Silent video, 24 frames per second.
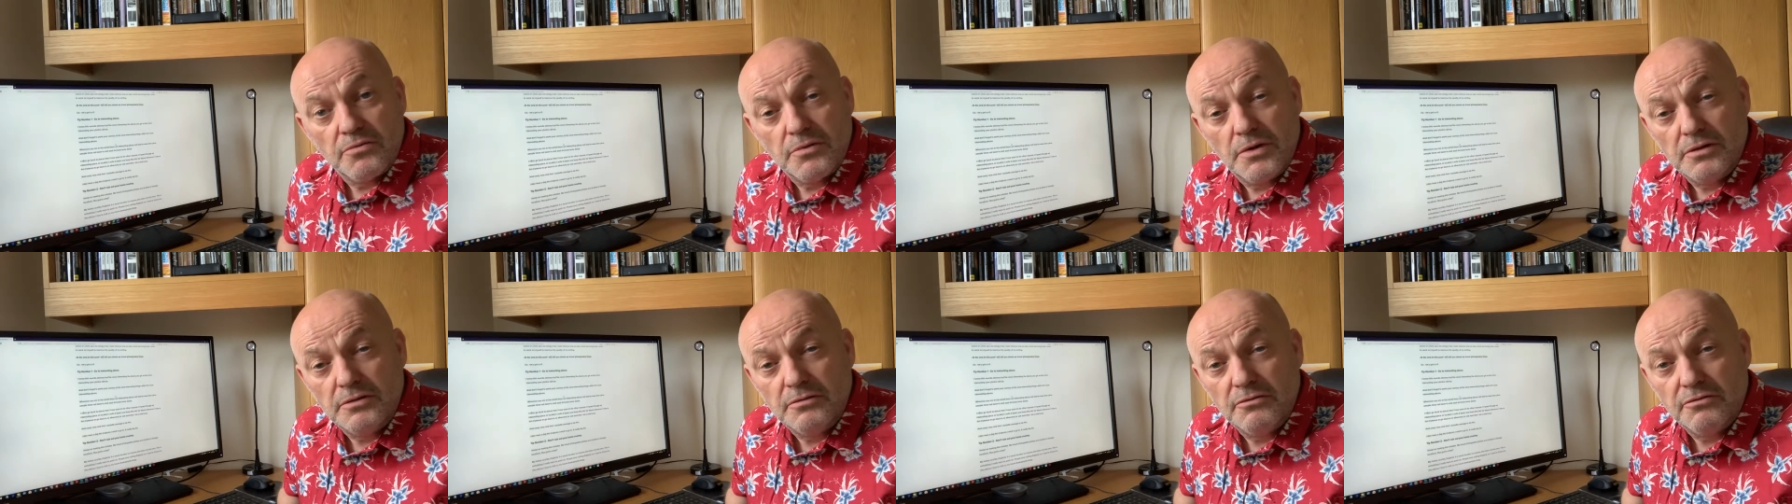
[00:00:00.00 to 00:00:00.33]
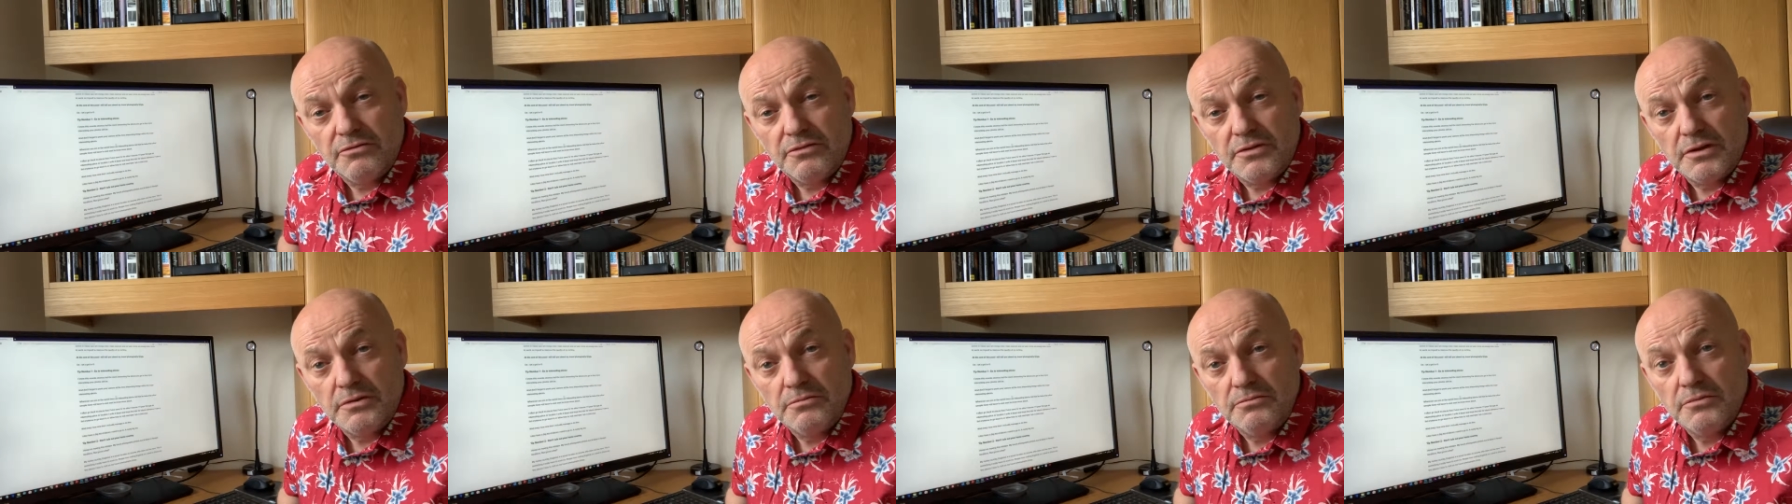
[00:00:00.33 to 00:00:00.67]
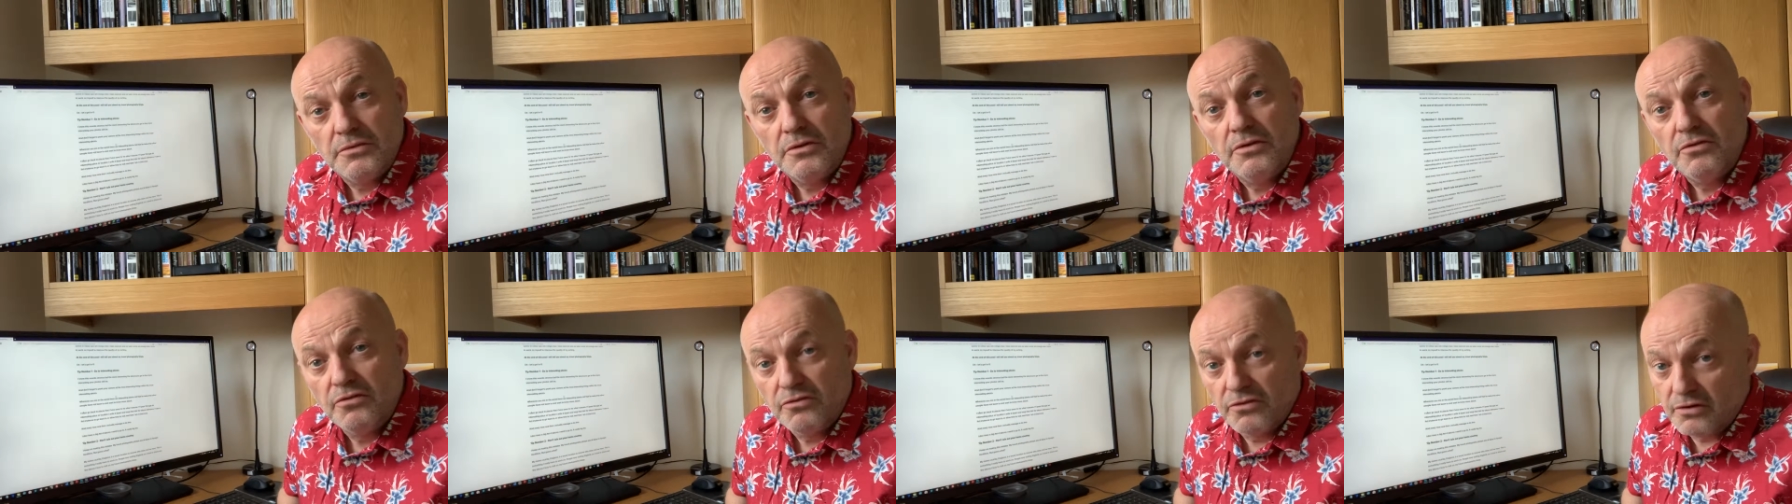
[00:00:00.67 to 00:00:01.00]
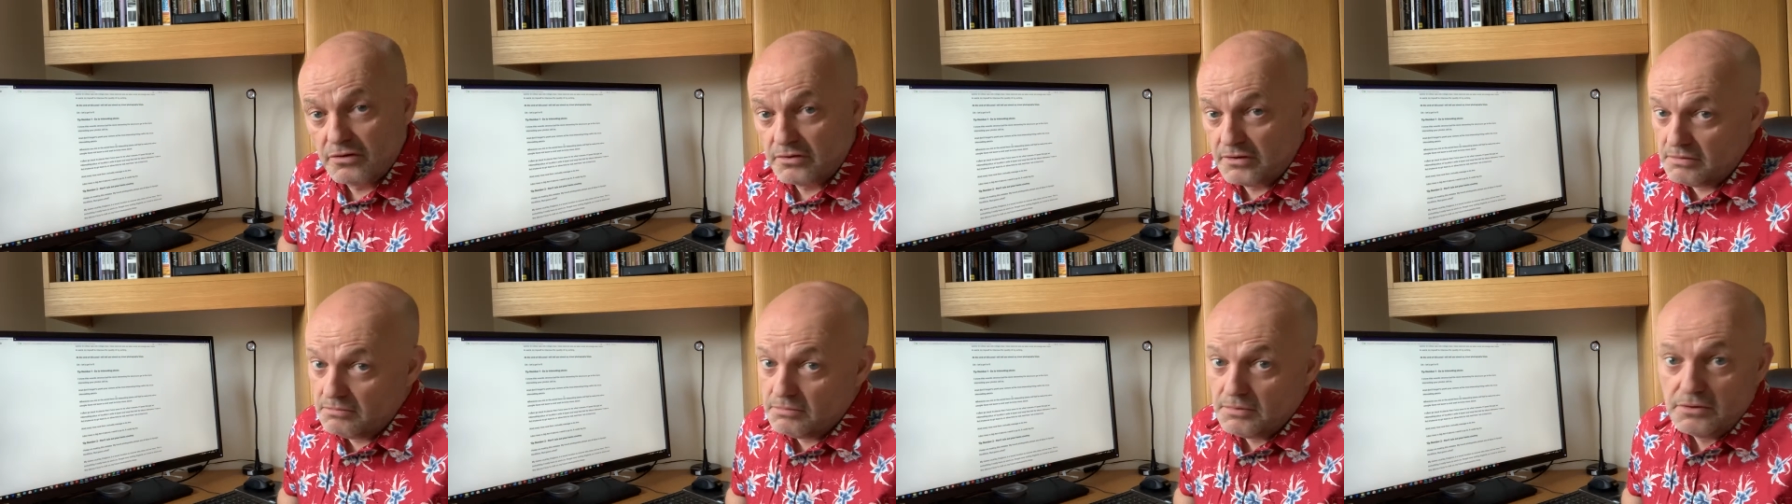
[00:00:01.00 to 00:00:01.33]
where I'm from.
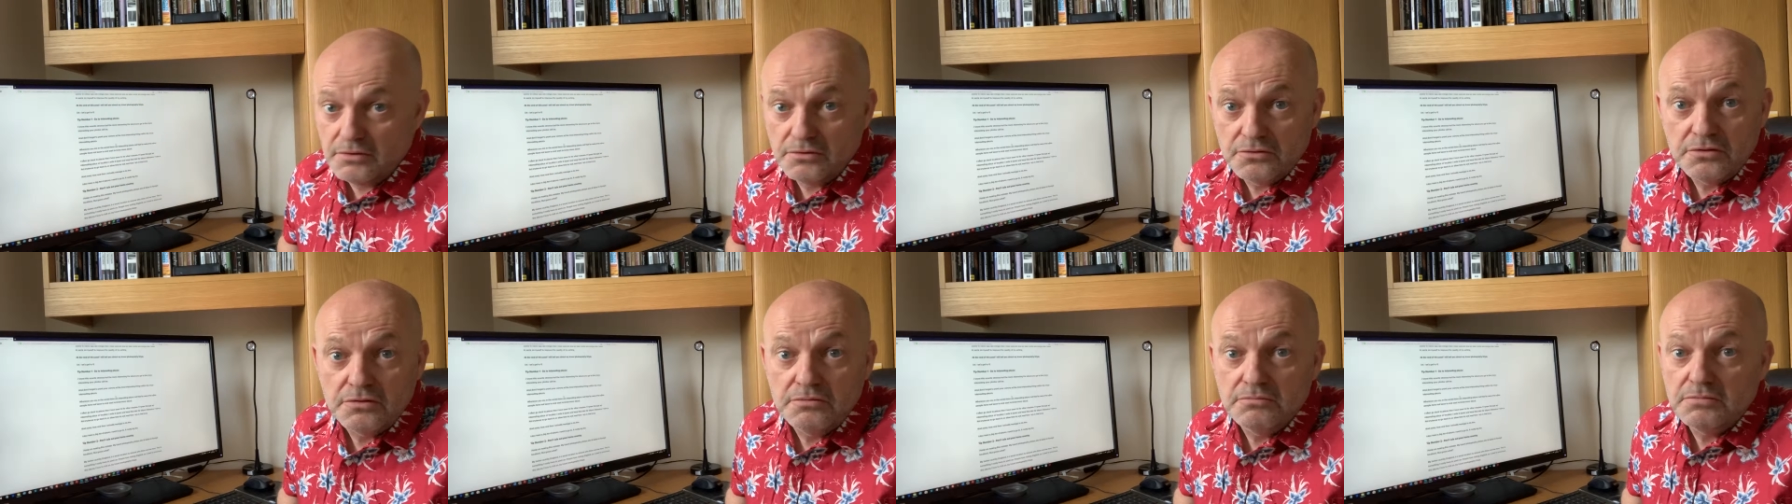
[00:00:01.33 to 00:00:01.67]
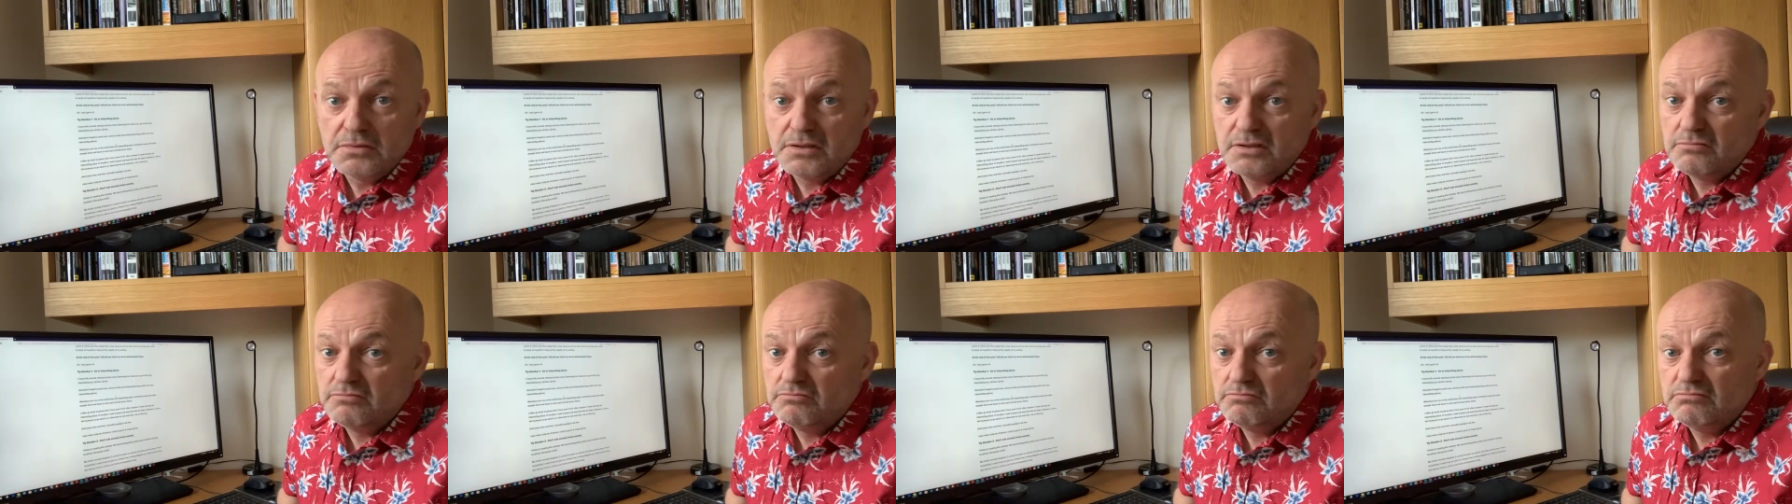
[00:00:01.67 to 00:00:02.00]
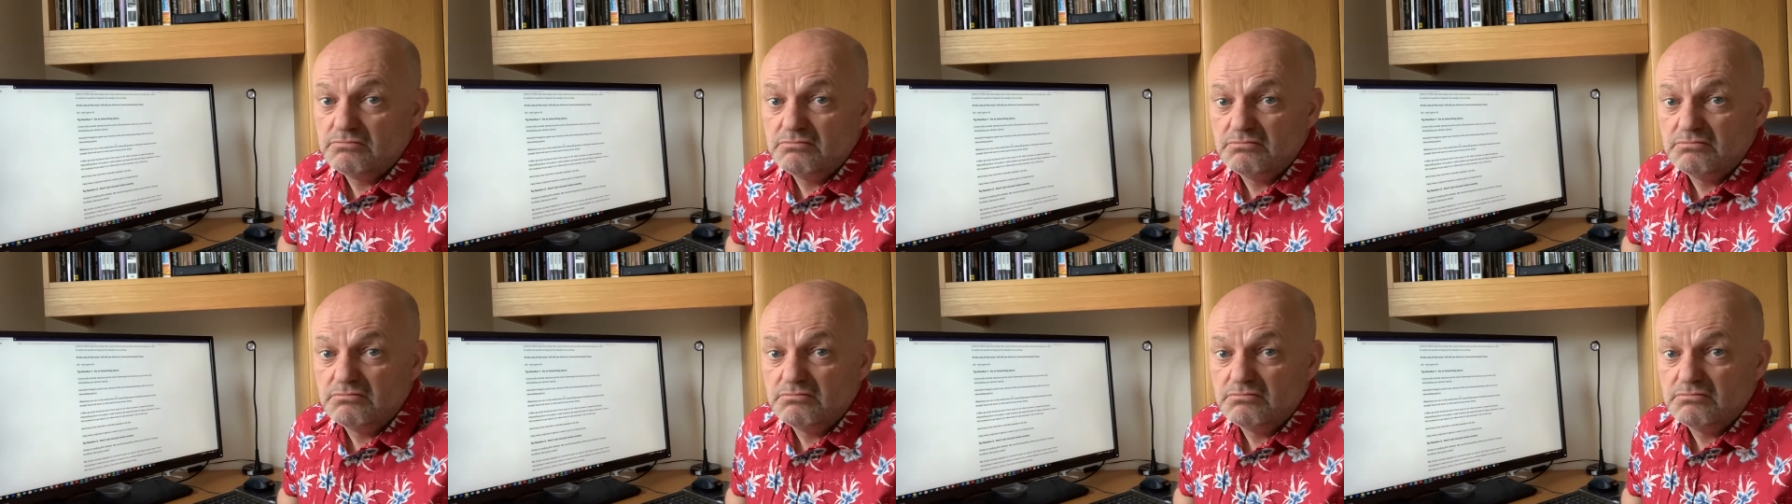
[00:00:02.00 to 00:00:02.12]
Sorry, Bolton, but